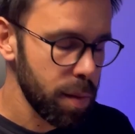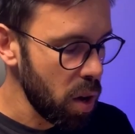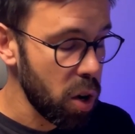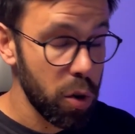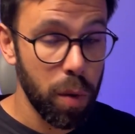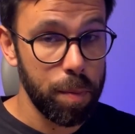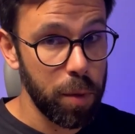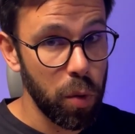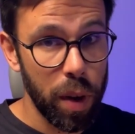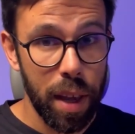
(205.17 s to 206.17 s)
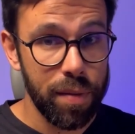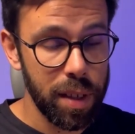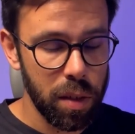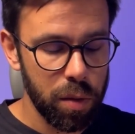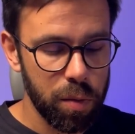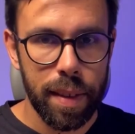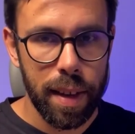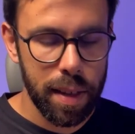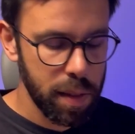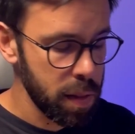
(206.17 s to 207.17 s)
or you even don't
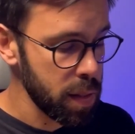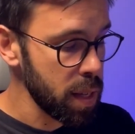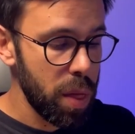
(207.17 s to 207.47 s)
test,